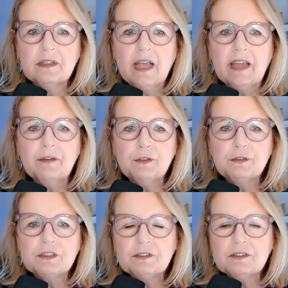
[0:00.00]
And if you
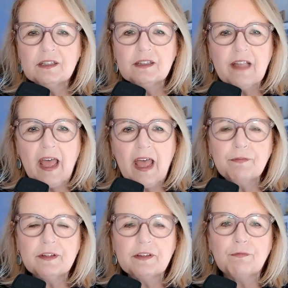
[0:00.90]
start to laugh
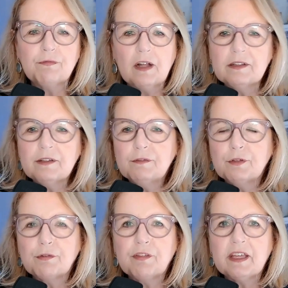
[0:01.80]
at the folly of your
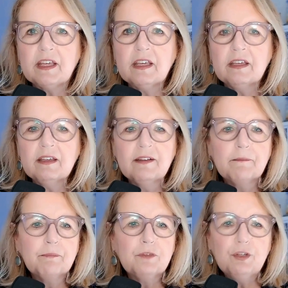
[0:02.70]
thinking,
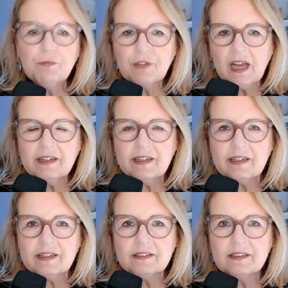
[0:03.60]
you've got
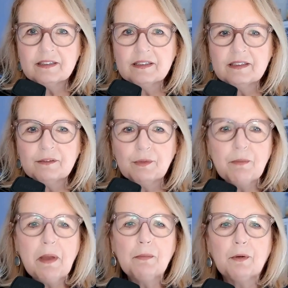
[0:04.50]
it.
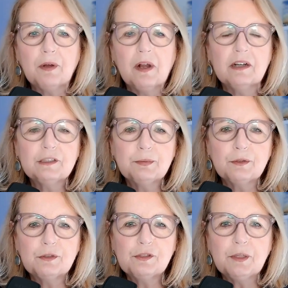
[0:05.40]
Remember,
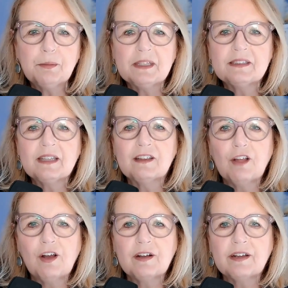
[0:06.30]
entrepreneurship is a
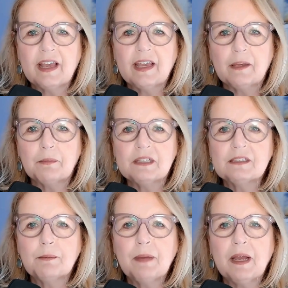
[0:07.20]
long game. It's
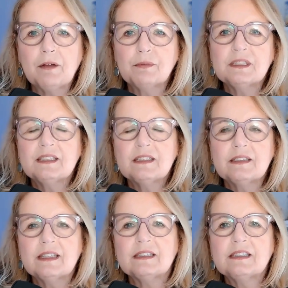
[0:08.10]
about
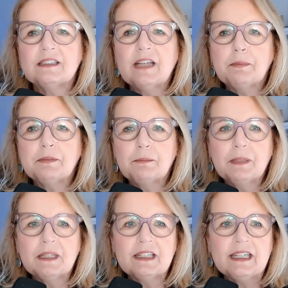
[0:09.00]
resilience,
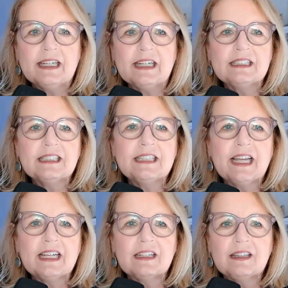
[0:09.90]
adaptability, and
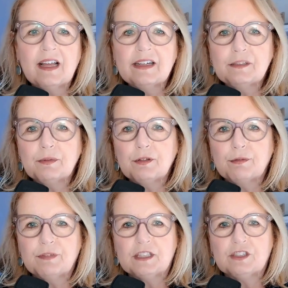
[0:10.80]
staying aligned with your
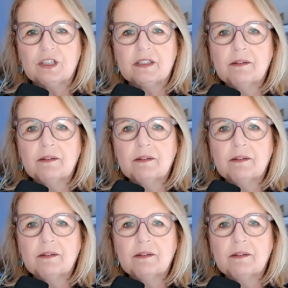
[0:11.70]
vision.